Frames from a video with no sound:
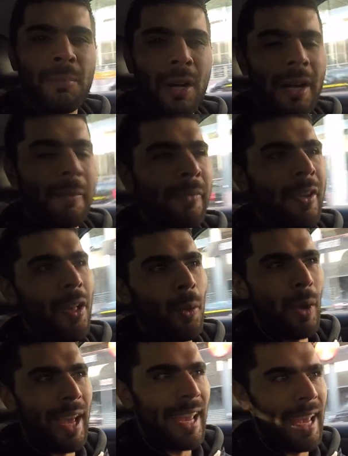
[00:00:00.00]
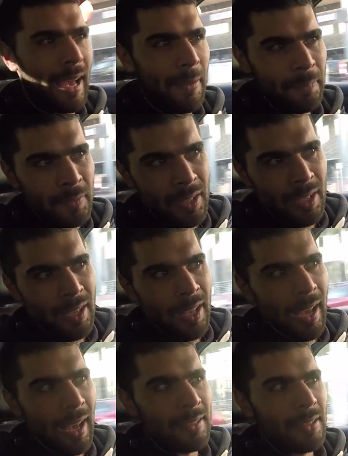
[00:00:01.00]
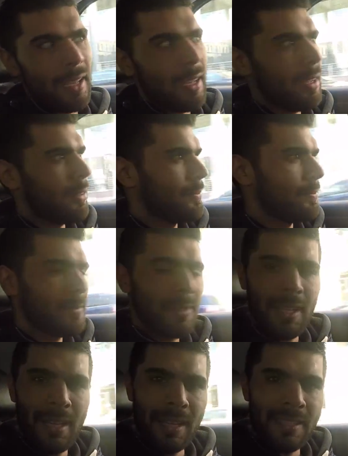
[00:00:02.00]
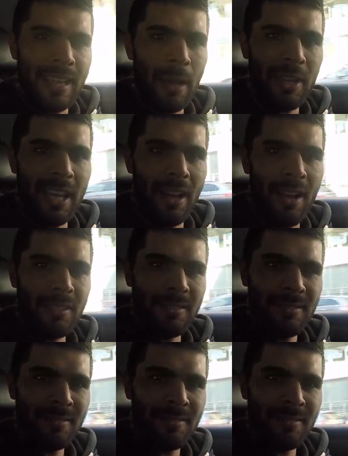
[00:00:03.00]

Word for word: But we're here, and let's see how we get on.